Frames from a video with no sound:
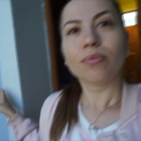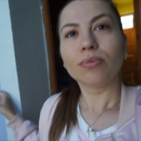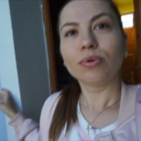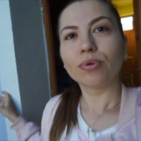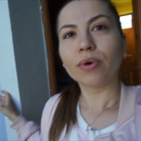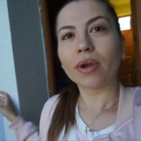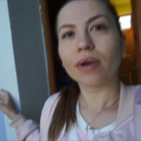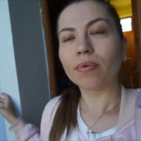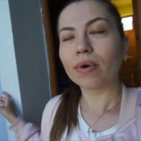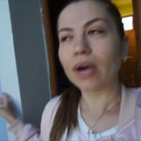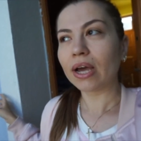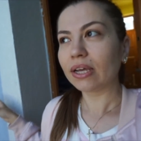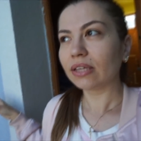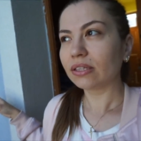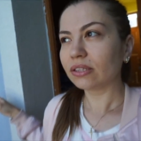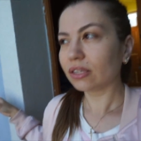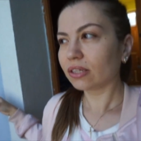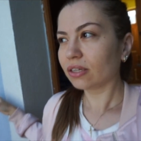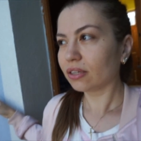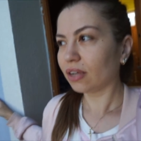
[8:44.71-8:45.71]

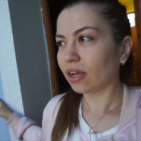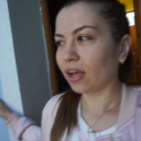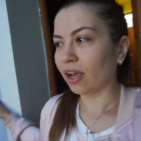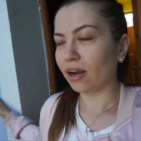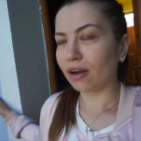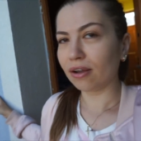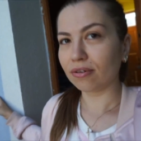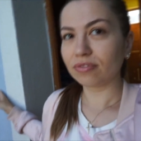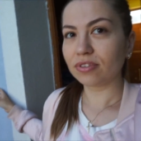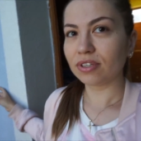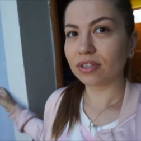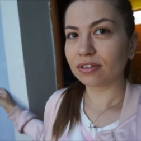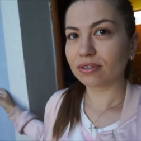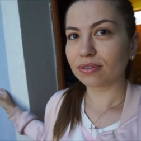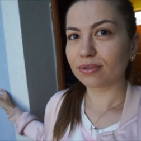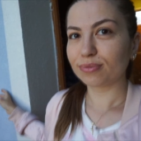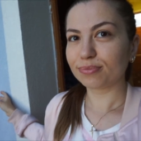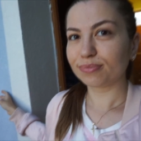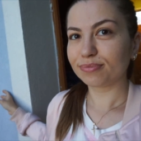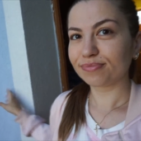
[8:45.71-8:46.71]
I love
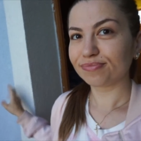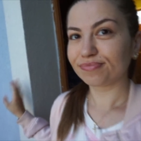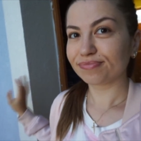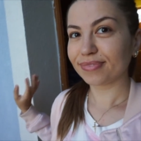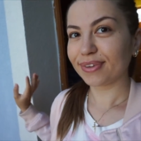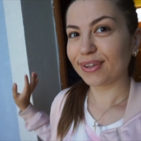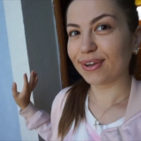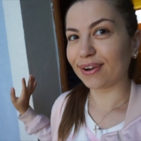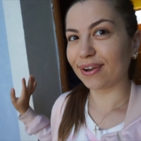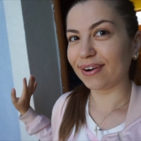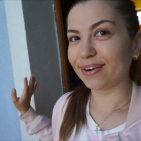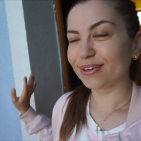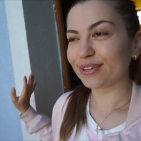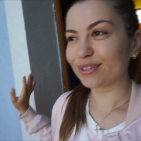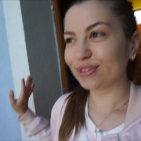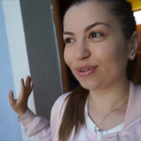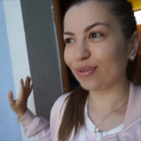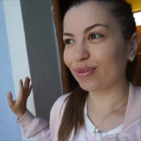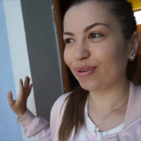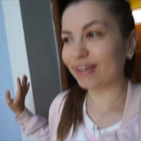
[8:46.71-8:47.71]
the
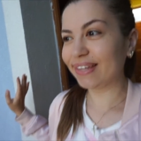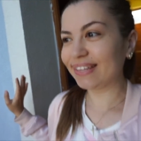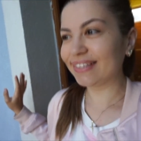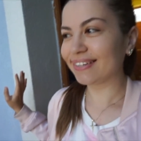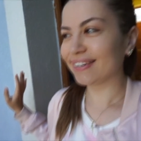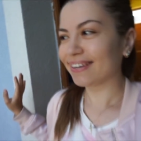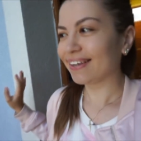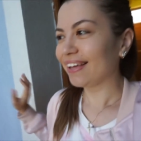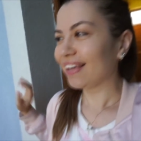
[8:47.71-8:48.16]
color to it,